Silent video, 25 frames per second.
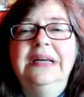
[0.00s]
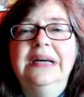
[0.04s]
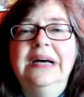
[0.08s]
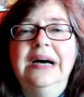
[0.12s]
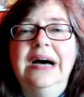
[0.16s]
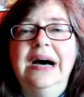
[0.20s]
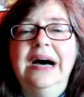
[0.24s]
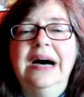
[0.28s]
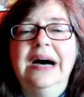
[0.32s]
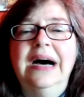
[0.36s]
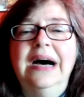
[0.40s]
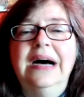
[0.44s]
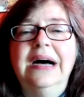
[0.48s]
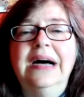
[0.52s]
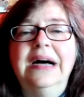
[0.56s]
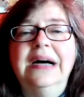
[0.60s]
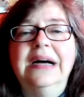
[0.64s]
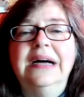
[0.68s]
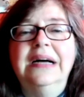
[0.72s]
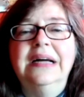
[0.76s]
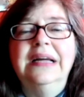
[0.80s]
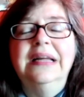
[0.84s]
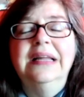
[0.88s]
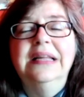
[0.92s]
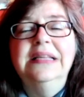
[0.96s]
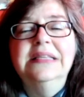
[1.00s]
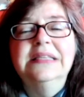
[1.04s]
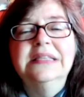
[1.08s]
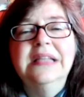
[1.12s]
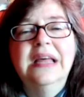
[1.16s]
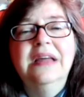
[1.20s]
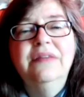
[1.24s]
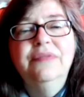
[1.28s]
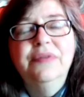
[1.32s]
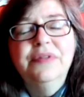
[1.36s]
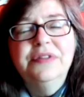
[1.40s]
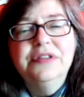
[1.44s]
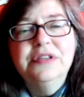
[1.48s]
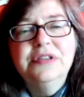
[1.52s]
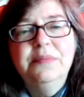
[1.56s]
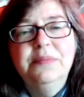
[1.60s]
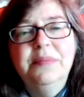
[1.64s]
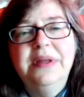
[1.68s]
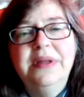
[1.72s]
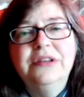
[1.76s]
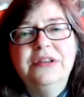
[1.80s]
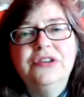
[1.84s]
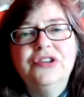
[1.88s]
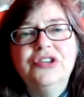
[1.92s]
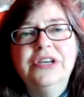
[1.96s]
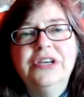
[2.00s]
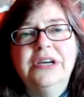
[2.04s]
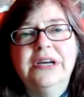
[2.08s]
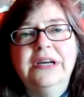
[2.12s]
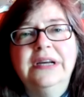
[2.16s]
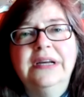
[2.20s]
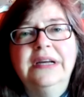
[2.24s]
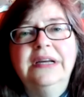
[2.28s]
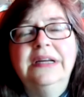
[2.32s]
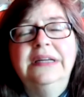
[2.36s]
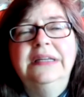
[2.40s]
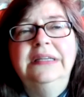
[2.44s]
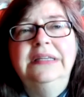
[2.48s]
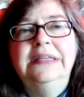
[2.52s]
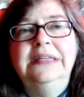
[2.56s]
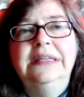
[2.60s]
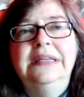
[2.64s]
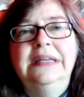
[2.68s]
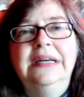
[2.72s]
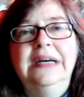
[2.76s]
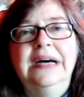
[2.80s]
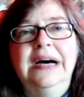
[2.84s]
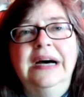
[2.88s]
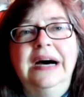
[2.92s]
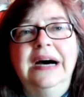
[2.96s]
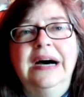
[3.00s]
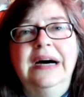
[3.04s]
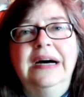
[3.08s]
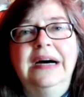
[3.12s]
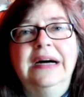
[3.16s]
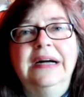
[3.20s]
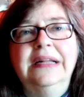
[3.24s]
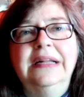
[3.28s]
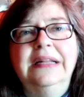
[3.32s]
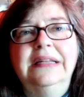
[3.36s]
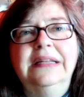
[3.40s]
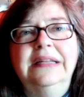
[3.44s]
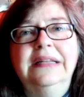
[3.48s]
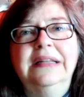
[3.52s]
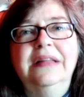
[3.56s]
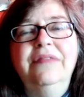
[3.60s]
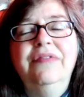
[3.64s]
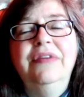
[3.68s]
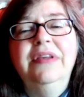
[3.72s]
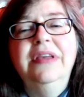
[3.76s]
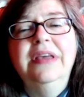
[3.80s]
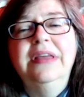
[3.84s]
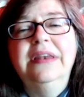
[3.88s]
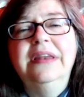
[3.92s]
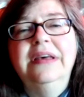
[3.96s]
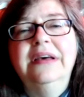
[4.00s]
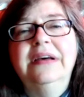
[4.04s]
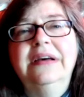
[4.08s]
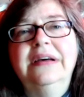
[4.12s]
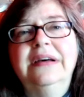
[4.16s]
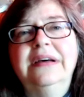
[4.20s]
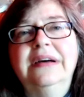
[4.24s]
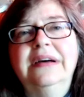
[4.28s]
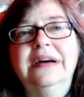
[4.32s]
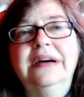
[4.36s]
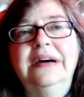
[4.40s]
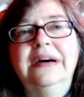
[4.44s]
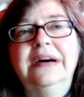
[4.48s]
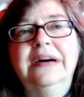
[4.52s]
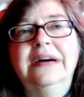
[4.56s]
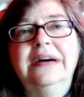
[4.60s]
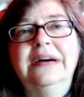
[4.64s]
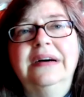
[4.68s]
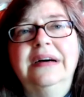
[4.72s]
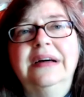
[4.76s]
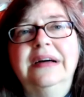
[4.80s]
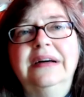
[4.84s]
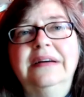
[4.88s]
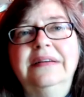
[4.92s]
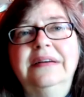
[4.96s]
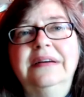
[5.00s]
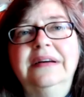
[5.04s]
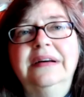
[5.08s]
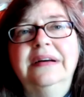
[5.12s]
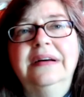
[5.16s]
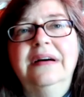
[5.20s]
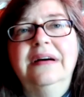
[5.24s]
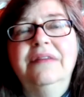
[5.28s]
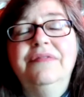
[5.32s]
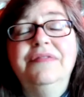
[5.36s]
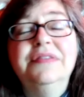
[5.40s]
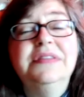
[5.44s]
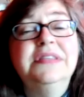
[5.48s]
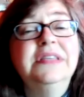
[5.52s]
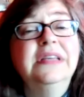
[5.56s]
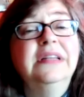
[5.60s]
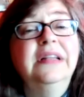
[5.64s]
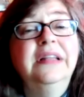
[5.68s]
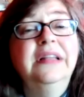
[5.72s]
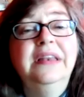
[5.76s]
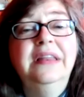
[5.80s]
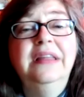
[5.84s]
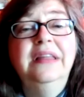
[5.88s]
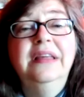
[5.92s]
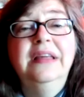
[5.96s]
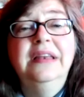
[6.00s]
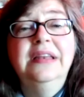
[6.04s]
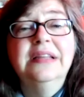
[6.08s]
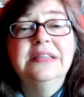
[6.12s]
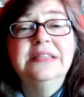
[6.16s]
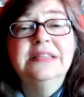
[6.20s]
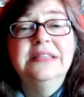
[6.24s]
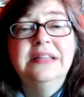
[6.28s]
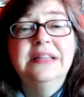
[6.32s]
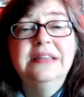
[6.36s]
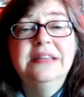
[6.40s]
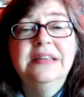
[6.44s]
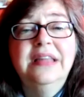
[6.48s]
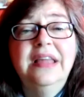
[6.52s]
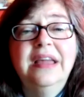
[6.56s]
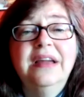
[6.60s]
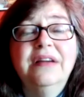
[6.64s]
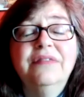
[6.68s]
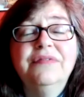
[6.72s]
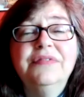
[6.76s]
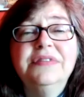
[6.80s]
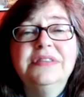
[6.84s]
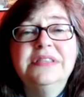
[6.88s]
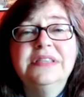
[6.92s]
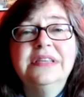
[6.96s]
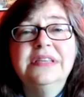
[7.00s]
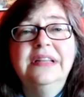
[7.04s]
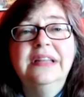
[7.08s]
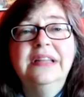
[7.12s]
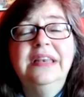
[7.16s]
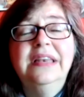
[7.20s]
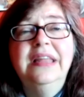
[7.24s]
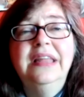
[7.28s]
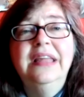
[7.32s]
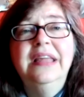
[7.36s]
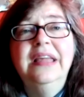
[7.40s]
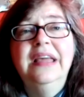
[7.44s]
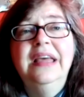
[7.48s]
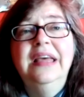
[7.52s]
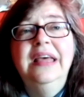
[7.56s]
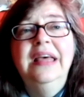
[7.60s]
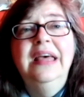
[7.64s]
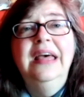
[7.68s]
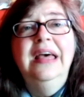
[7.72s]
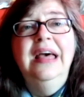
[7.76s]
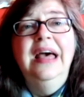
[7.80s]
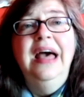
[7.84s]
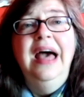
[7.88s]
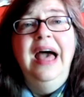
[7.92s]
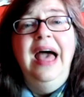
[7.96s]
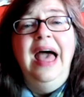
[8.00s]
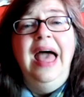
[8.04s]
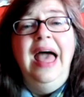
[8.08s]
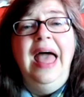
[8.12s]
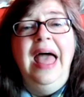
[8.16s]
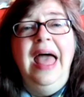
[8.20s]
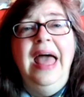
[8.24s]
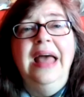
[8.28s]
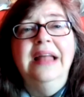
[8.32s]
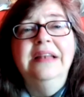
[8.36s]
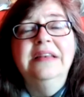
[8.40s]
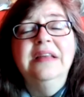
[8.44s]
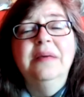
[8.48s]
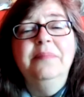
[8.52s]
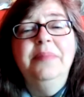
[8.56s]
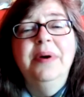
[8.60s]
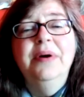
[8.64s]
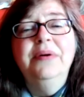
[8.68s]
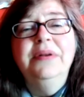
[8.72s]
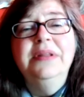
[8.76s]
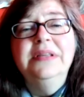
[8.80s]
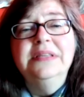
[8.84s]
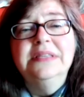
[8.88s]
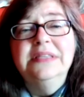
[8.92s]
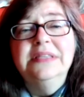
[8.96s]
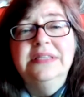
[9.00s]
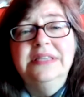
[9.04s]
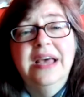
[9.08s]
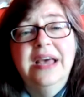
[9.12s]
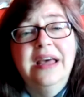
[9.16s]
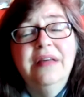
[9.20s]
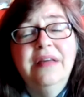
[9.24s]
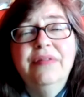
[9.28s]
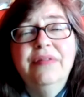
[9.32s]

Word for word: uh, his life with dementia, uh, living in a, a facility, an extended care facility, and about his death.